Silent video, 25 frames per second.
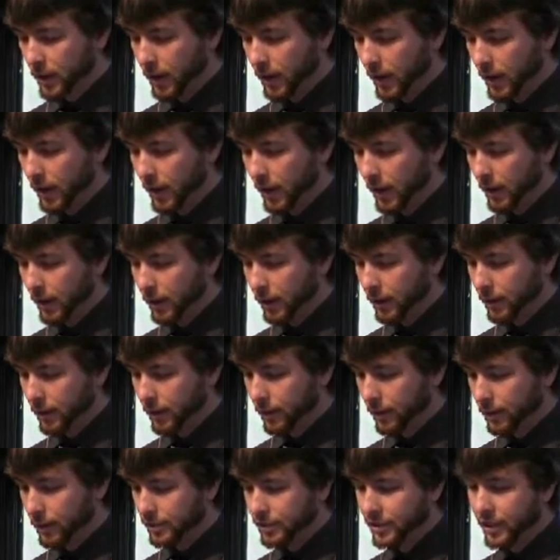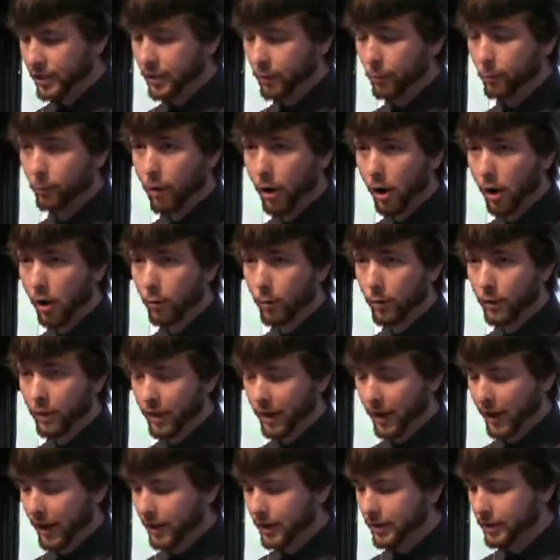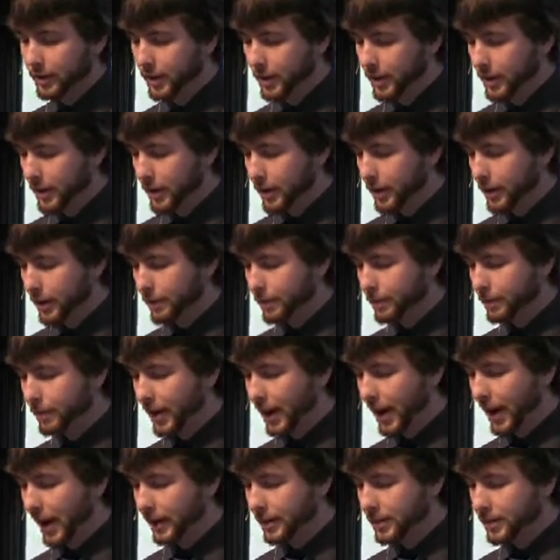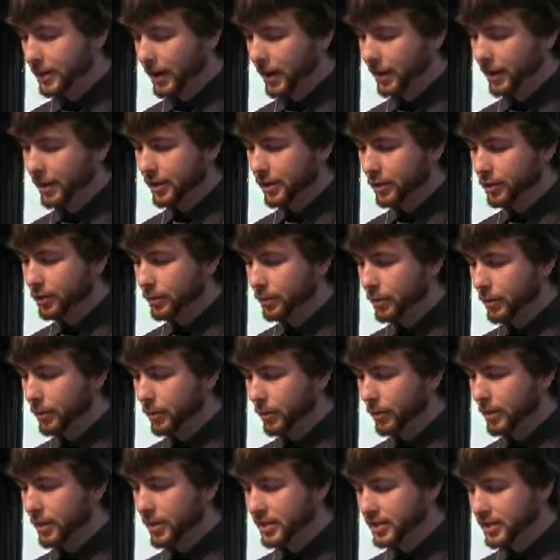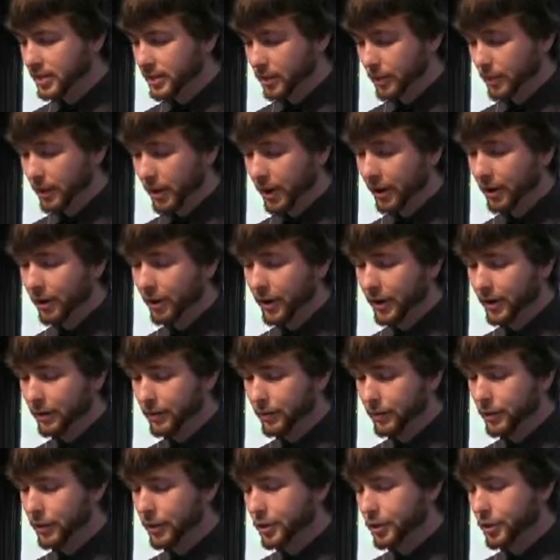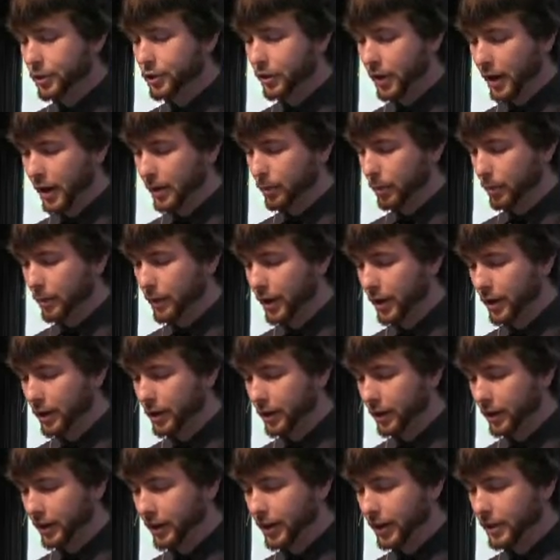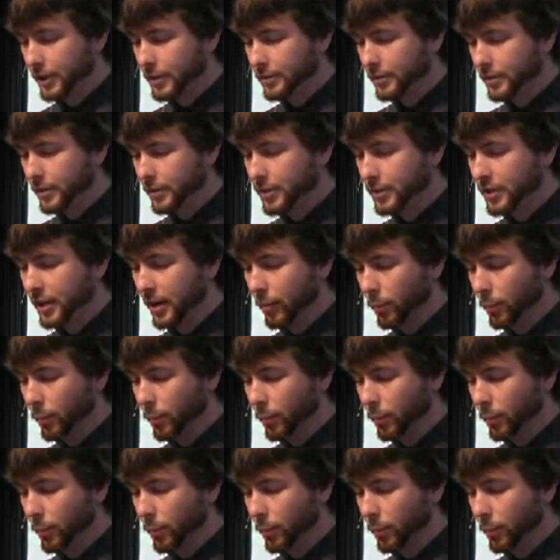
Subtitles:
And there's nothing wrong with that. In fact, I think you'd be remiss as a parent if you didn't try to prepare your kids for